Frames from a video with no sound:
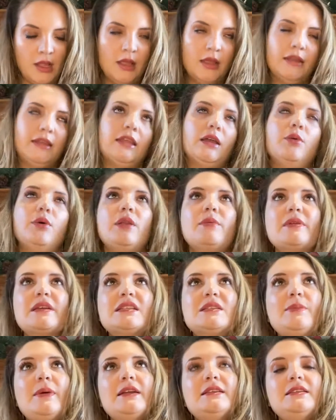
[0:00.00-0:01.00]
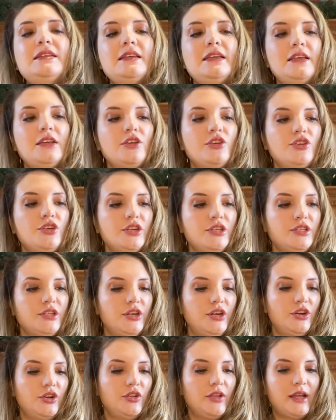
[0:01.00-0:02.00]
Now what I'm expecting here, just so
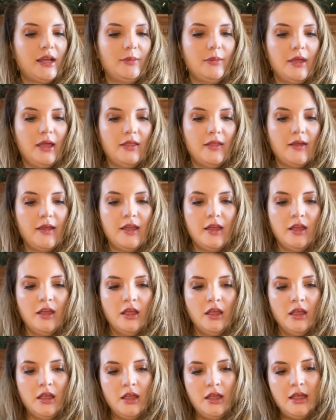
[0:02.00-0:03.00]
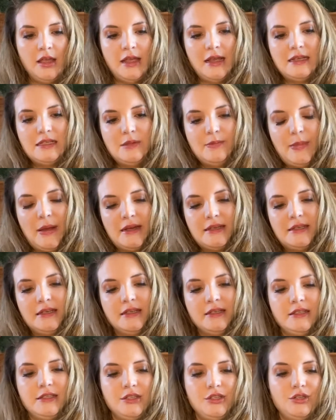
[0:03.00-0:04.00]
you know, like I'm not like
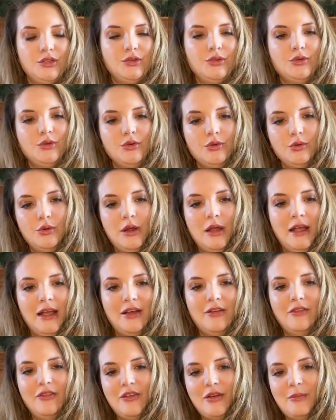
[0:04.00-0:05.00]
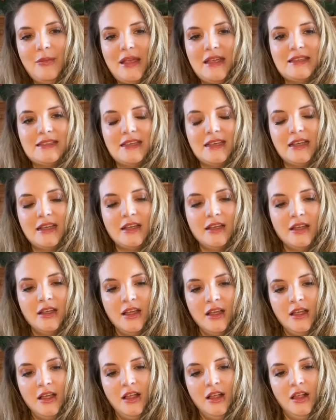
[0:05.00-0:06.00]
expecting to have amazing
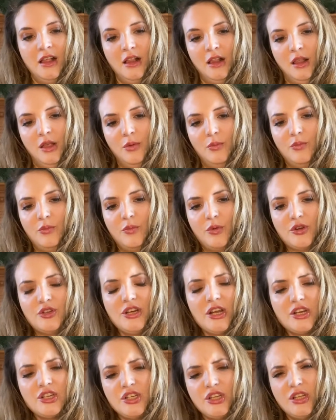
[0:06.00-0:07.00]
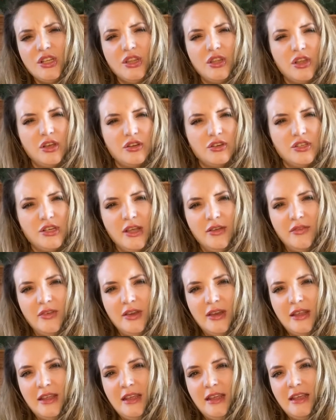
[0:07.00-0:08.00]
projection,
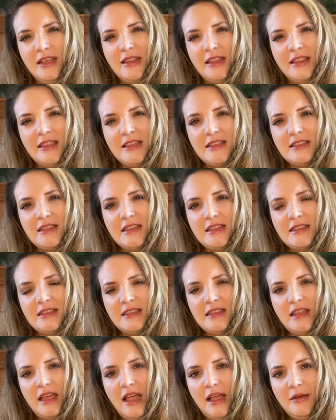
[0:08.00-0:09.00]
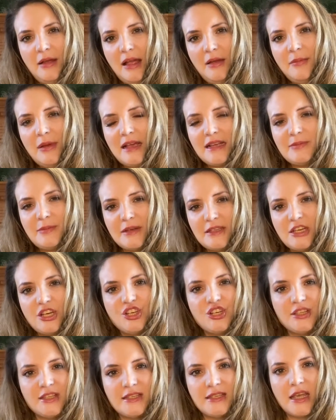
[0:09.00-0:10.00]
longevity, like this I have my
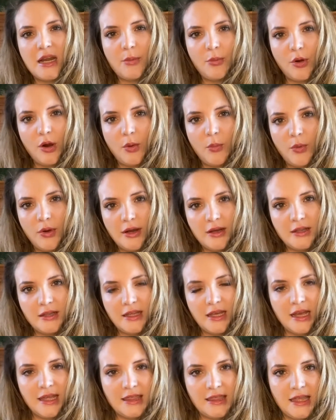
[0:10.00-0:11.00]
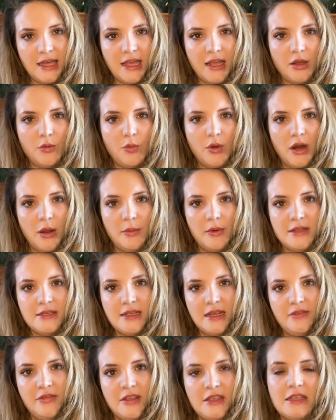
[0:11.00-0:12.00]
expectations set appropriately. I think what I want to
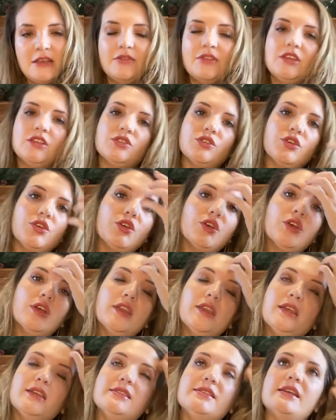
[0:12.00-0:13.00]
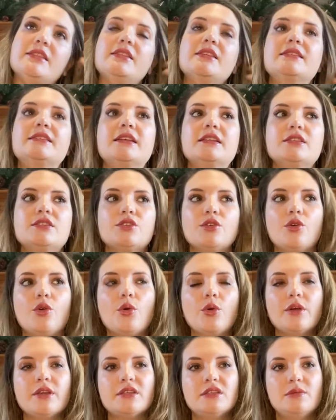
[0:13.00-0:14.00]
say if these are good is that the scents are
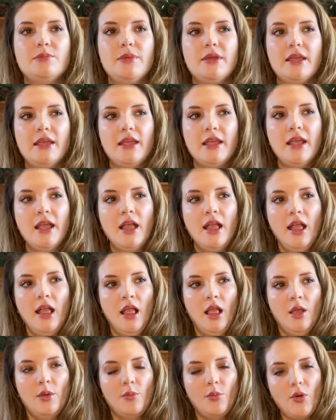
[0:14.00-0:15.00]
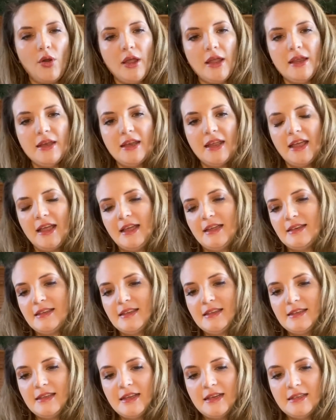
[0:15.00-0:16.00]
going to be bright and
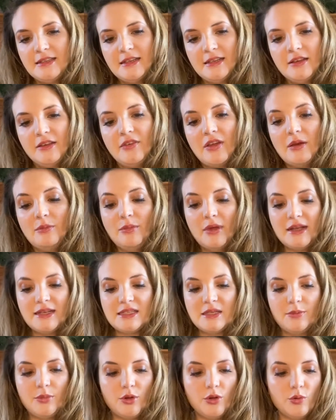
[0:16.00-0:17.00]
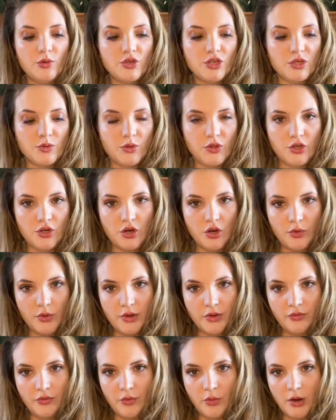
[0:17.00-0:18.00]
distinctive and mixable, which is what they're
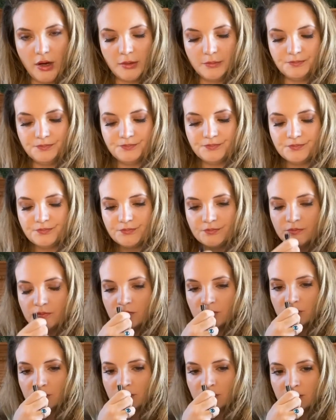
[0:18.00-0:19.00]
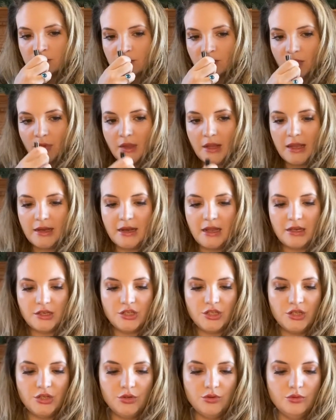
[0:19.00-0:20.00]
going for, and not
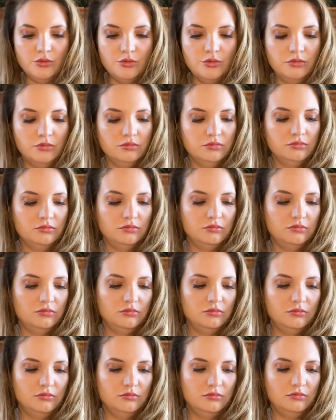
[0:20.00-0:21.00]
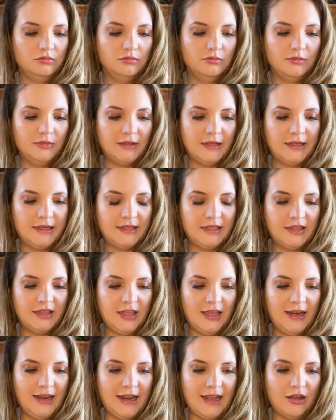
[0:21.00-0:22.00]
too like
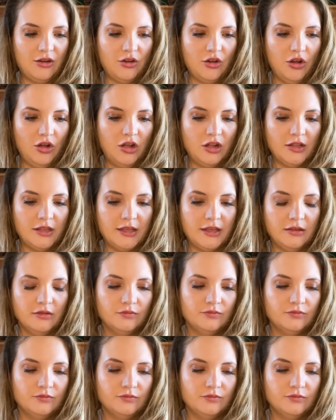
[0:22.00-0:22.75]
synthetic alcohol-y.